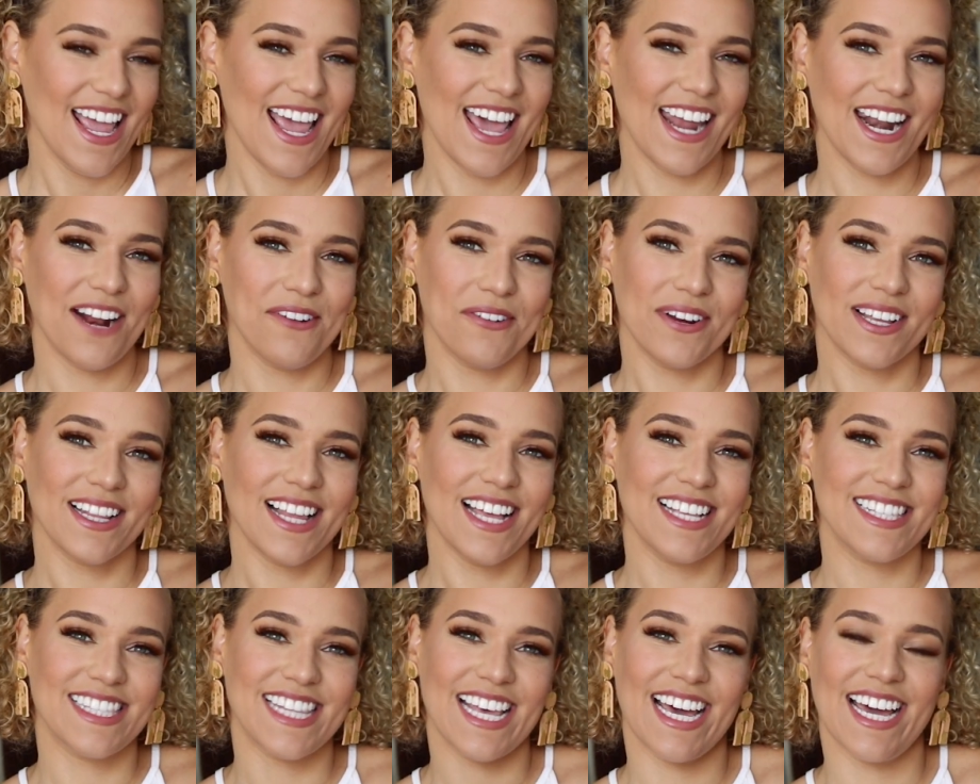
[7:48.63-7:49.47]
and I
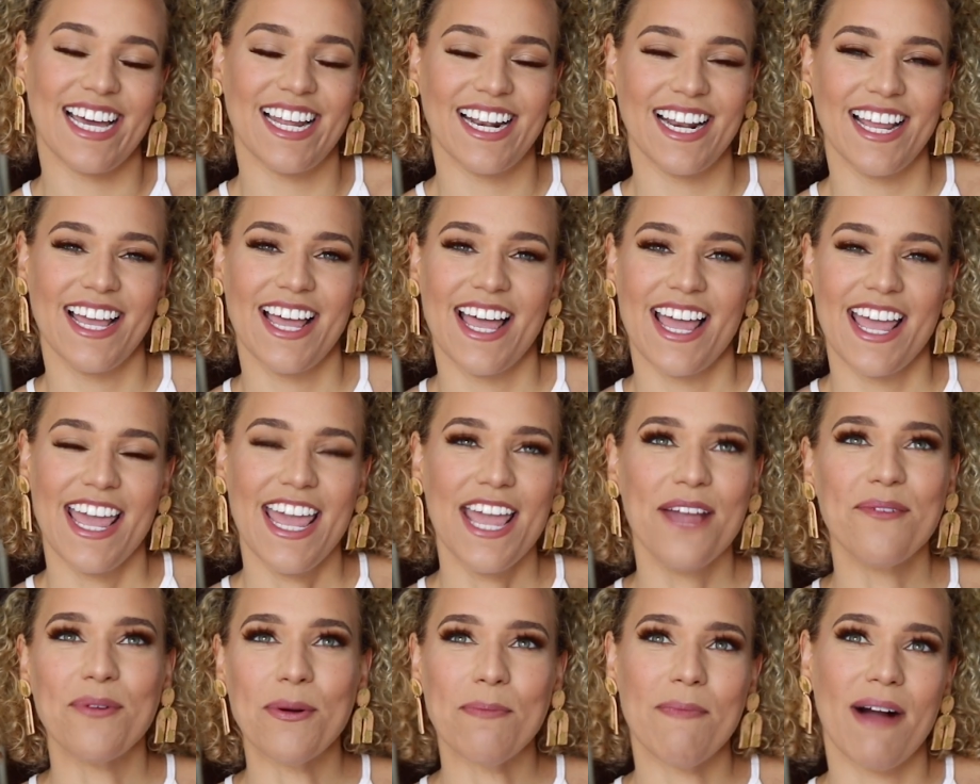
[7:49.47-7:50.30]
realize that
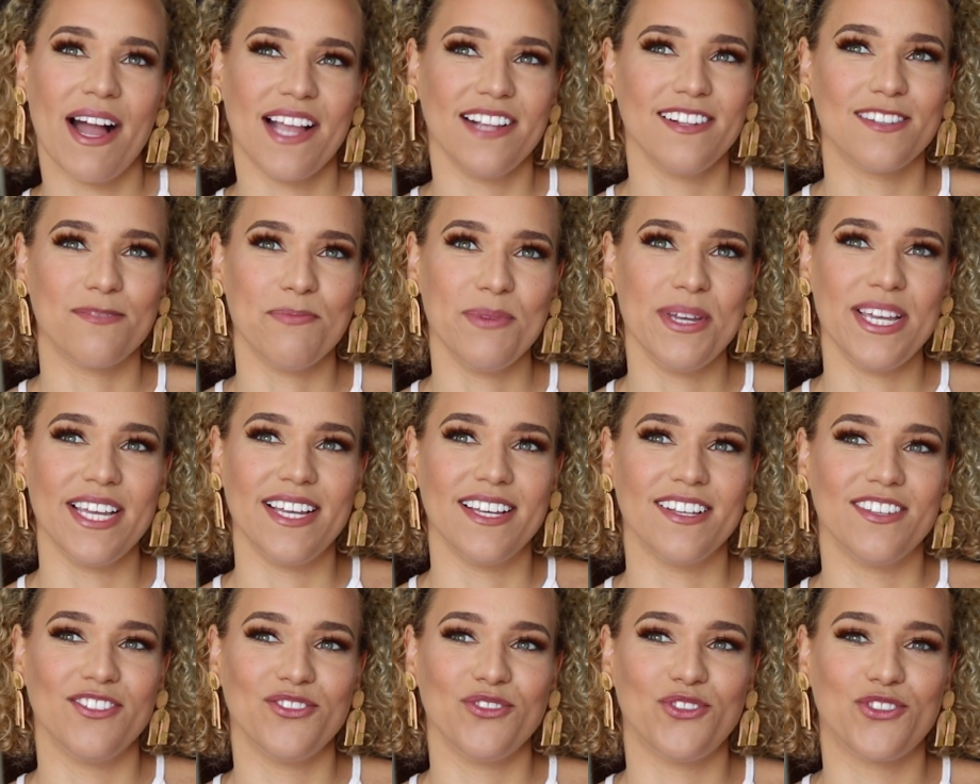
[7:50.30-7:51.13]
he reminds
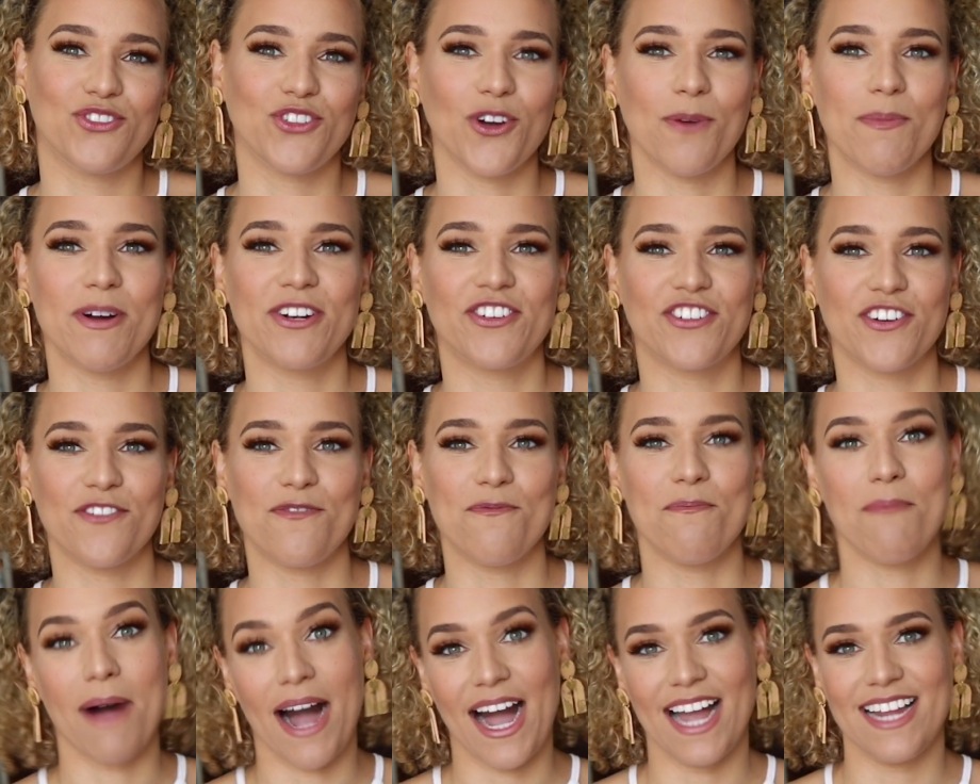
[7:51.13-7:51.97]
me so much
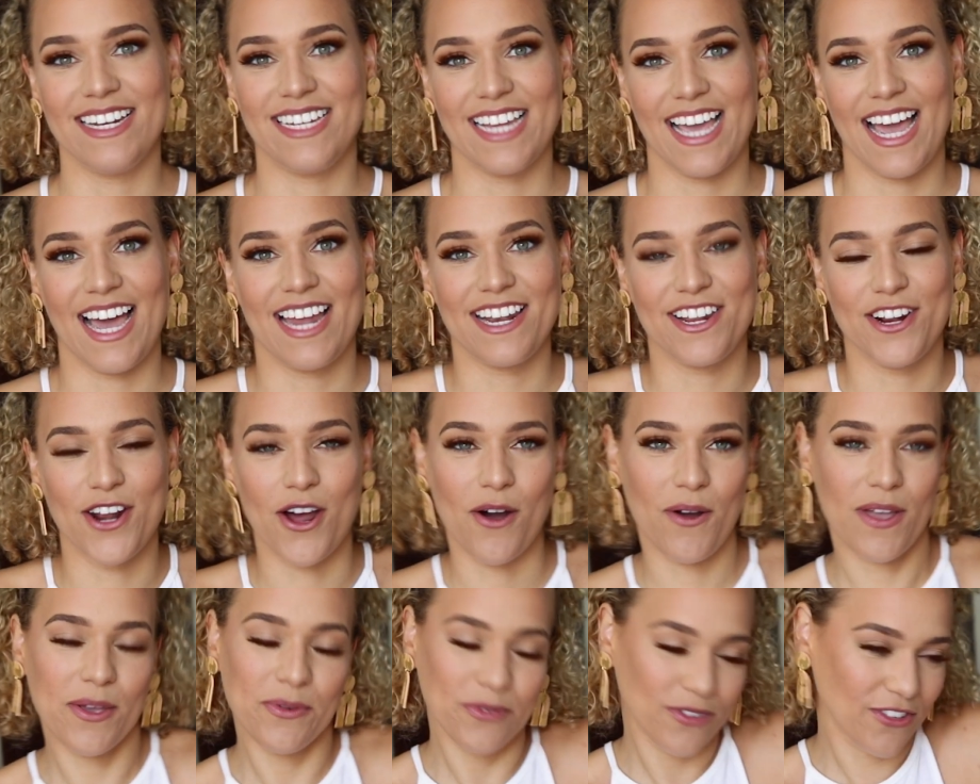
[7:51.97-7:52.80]
of my dad. You
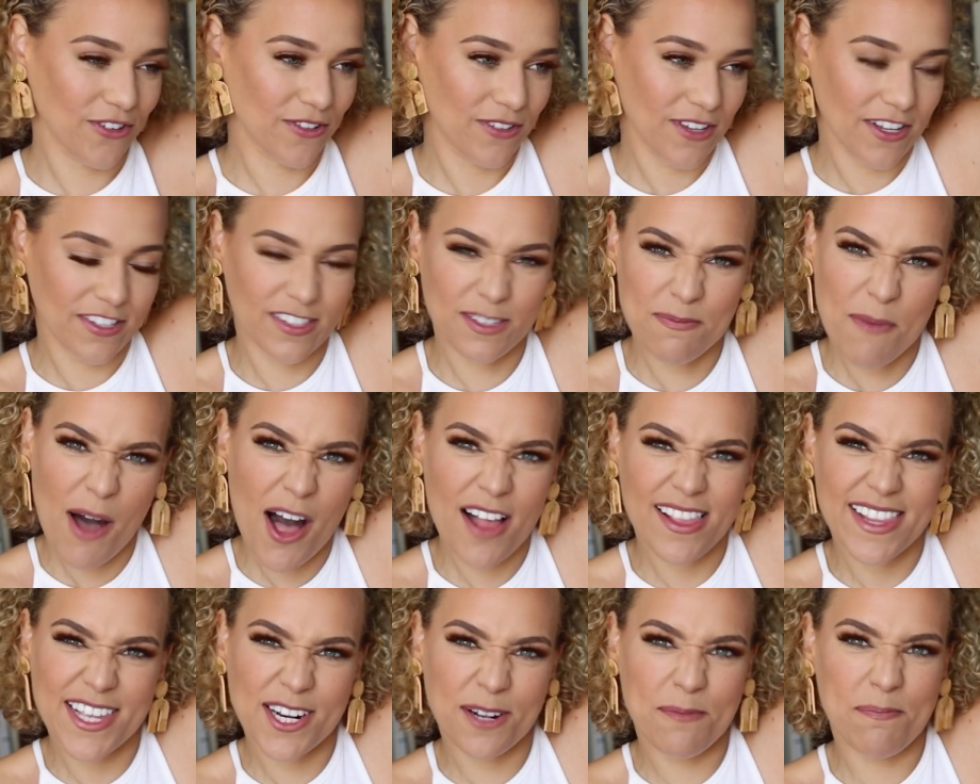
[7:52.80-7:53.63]
know, he was a
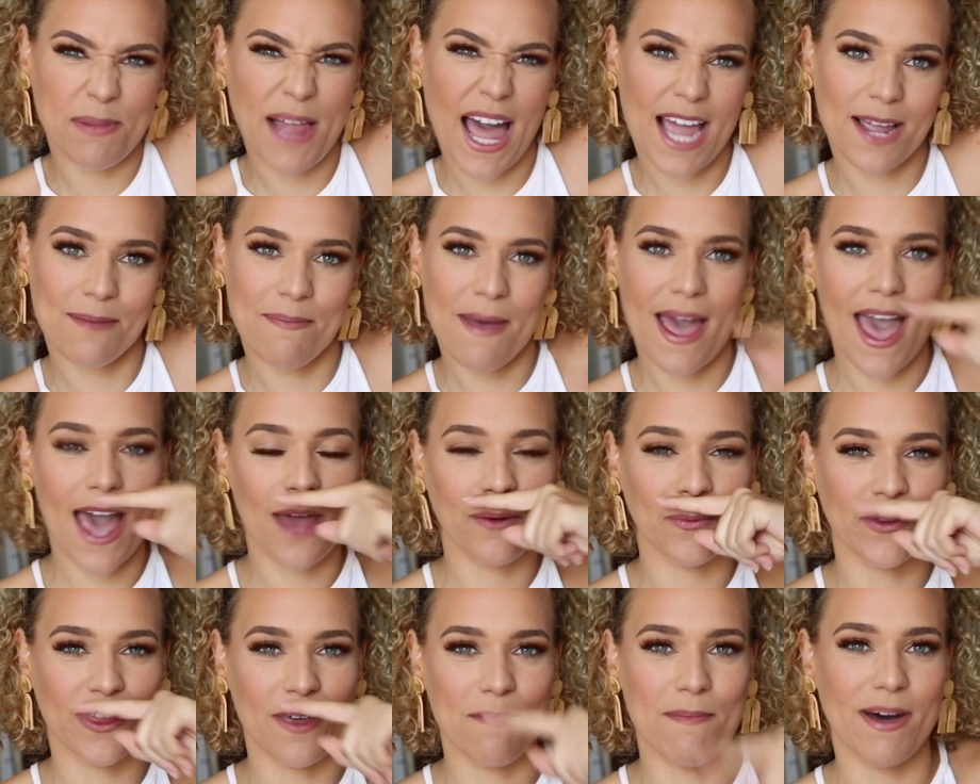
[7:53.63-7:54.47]
small little black
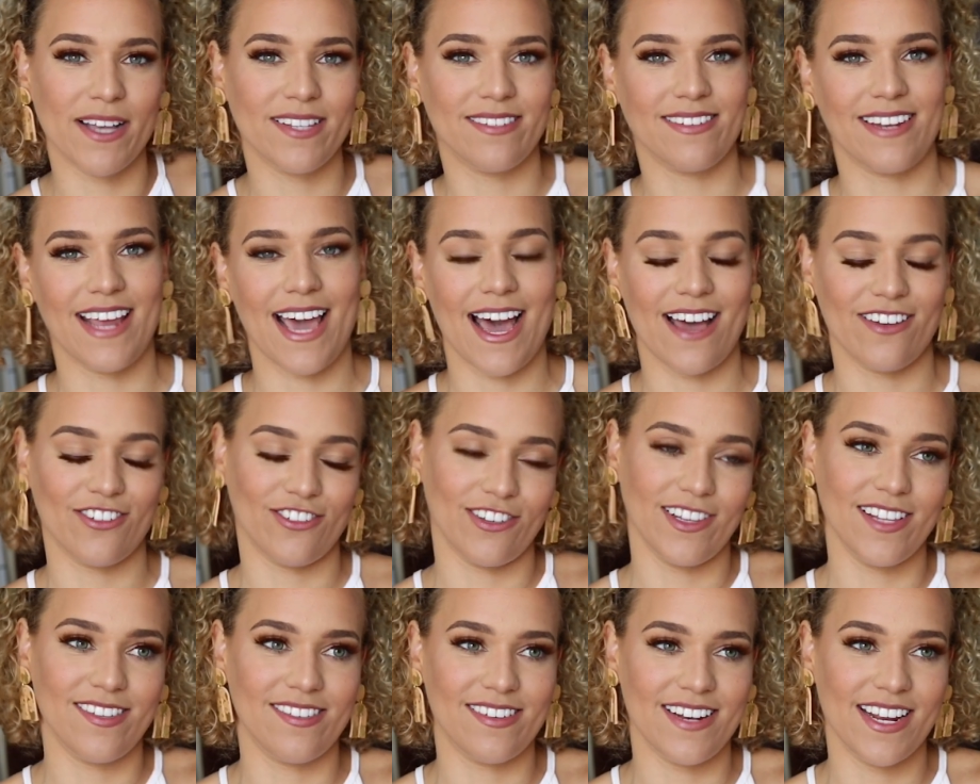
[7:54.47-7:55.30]
man with a
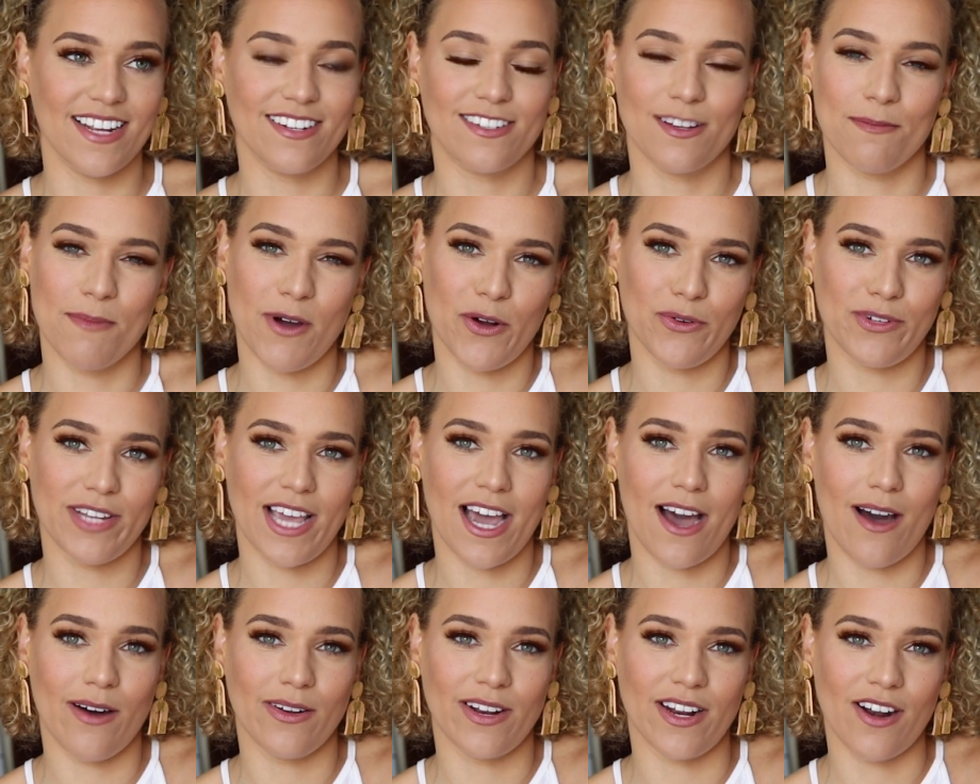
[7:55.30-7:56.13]
mustache listening to
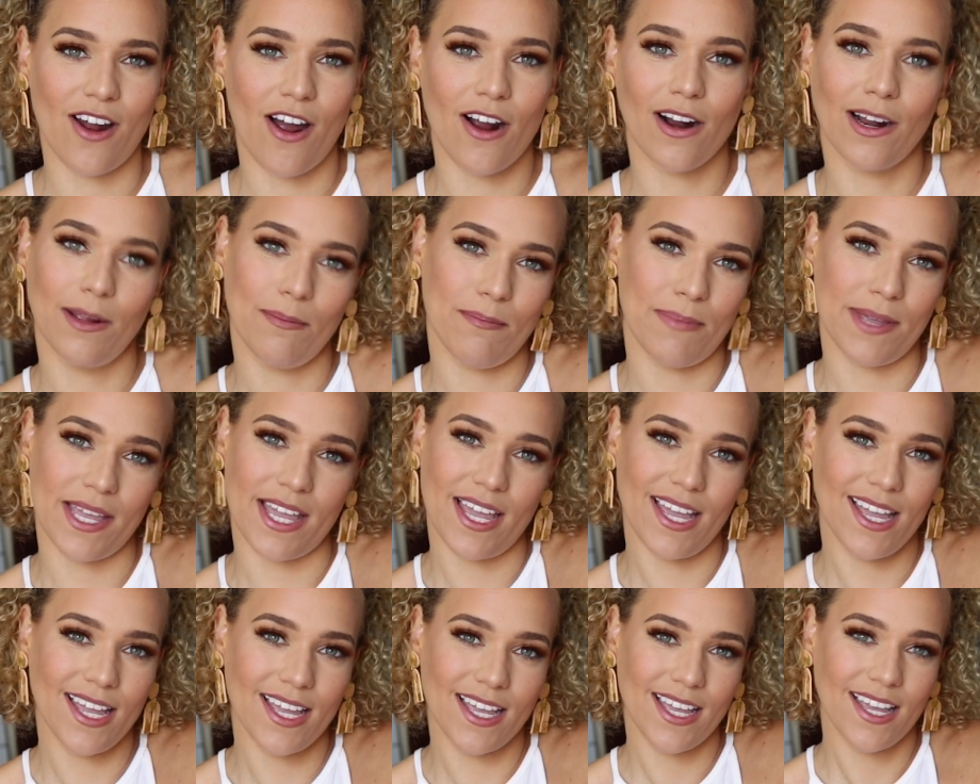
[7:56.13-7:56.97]
Motown and
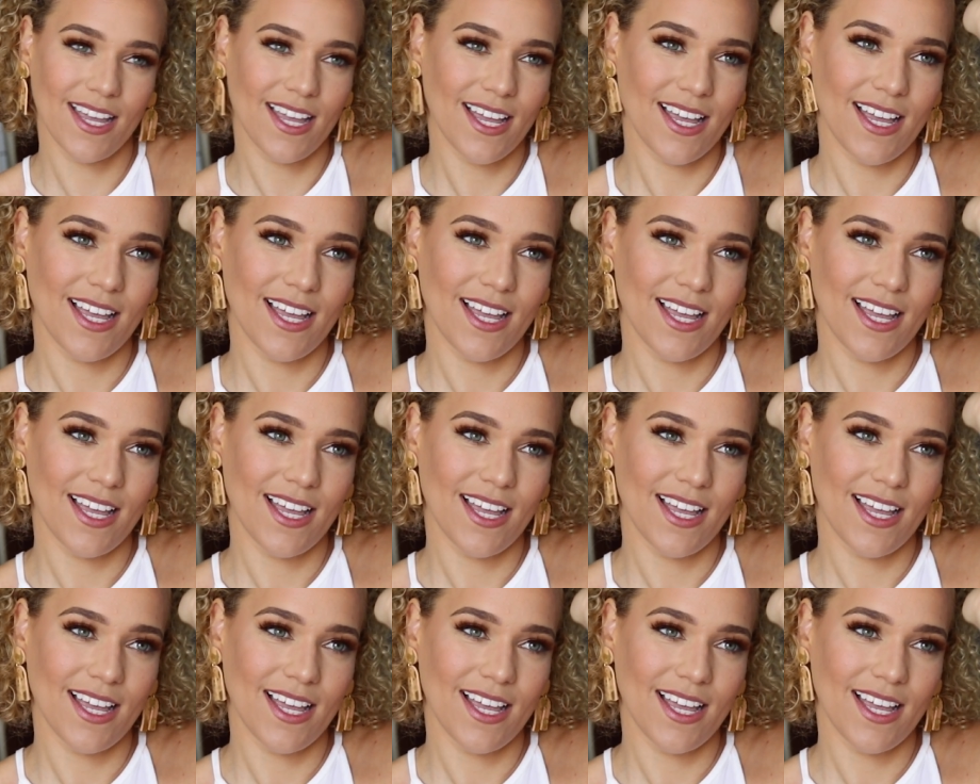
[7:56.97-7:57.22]
R&B.